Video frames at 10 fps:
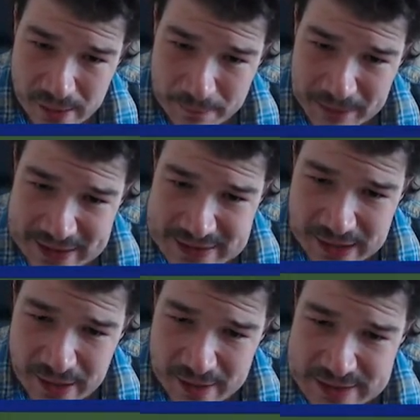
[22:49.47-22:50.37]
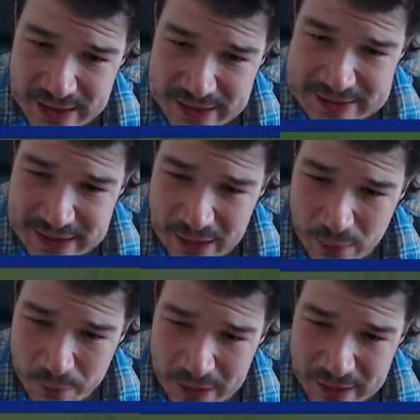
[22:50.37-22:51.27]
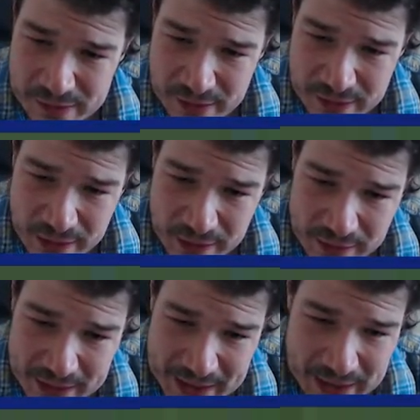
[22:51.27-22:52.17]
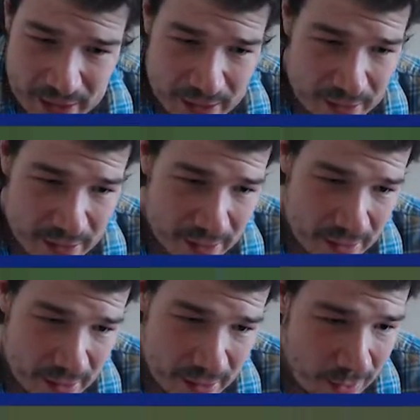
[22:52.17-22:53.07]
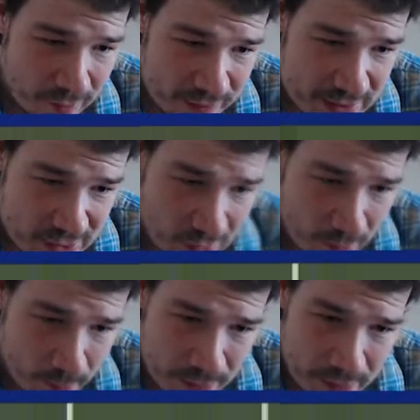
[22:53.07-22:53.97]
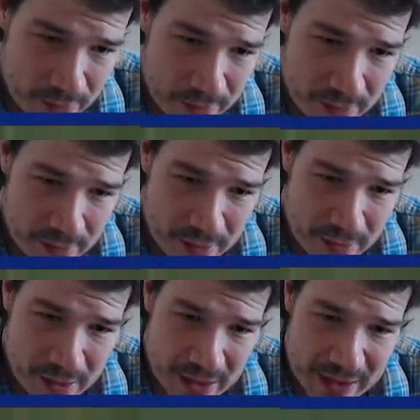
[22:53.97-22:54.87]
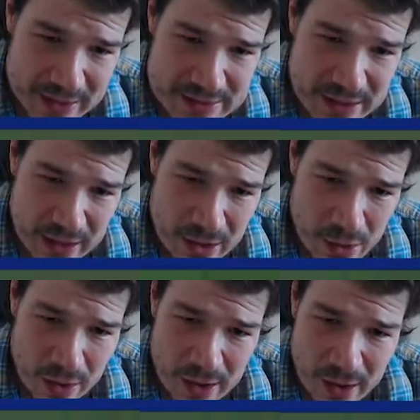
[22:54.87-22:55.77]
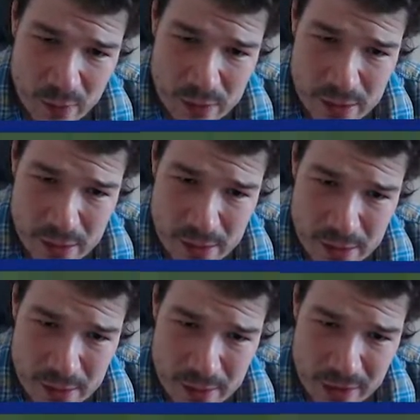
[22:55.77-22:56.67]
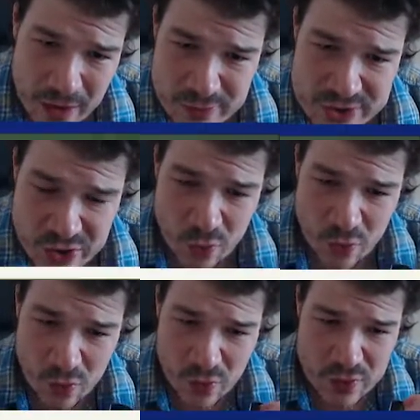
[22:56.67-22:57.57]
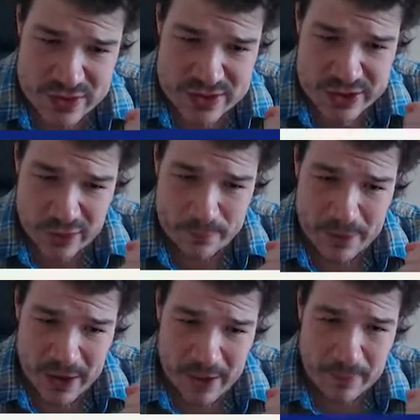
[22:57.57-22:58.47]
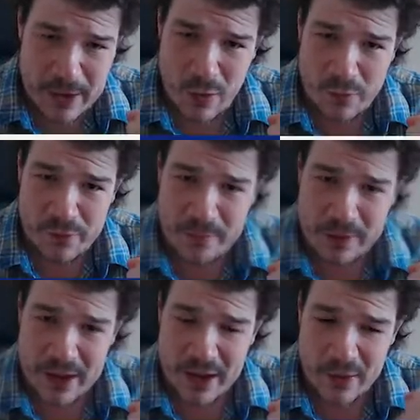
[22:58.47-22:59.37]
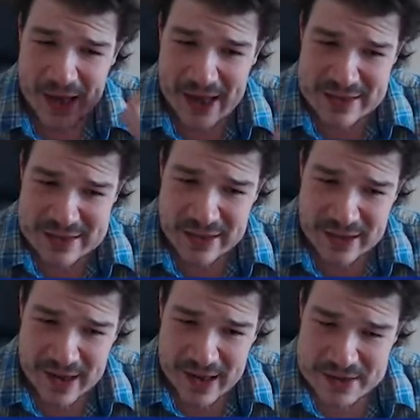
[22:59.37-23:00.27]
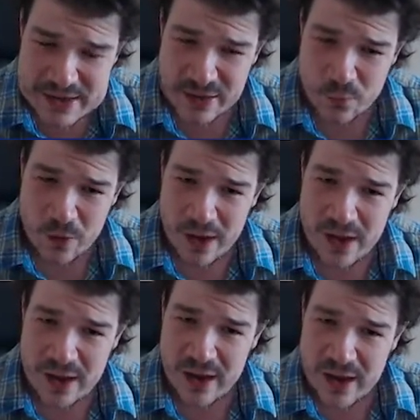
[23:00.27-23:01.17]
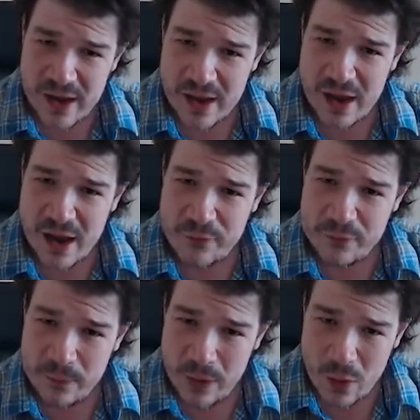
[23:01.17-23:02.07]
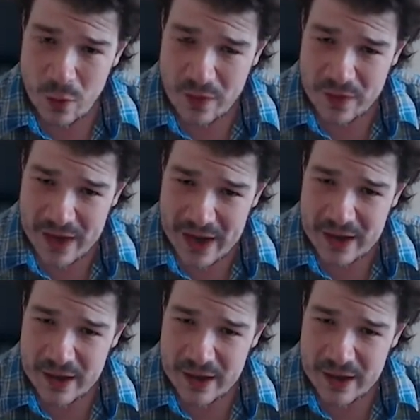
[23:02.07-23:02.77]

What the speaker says: Plays it nicely into Galbraith. Ercolani over the top. Into Low. Low scores! Superb goal from Low. Excellent work from York there.